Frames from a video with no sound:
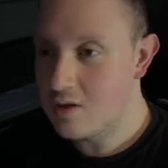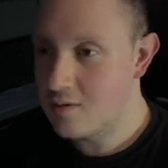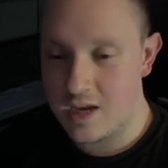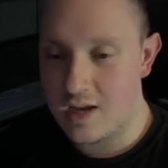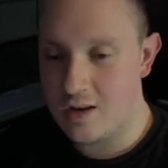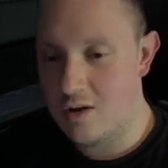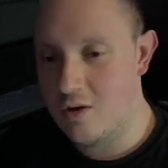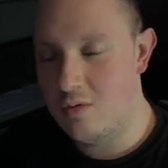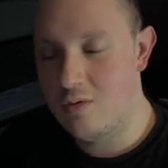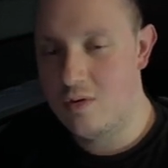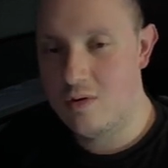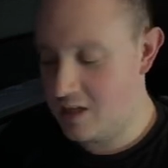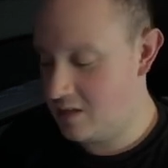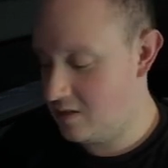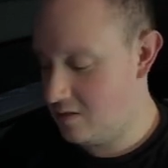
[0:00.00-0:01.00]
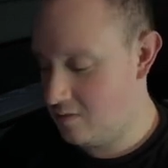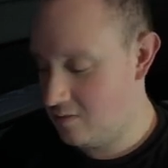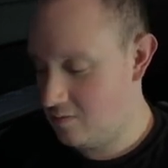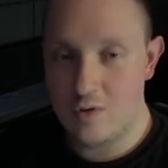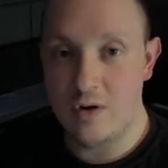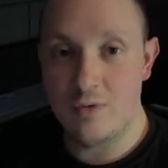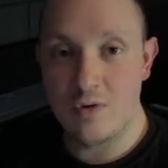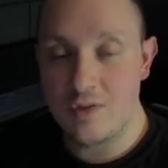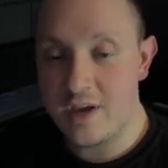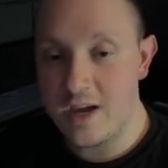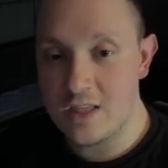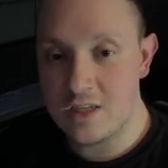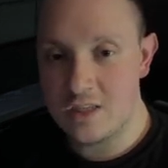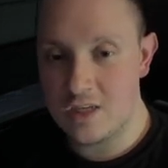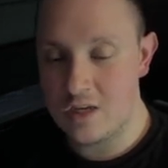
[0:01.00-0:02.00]
Because I know that no one will
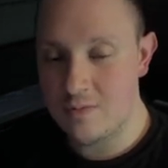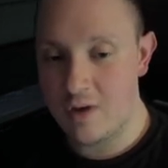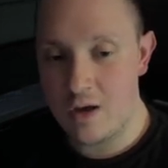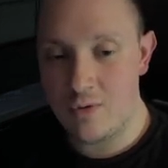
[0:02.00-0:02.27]
die in the team,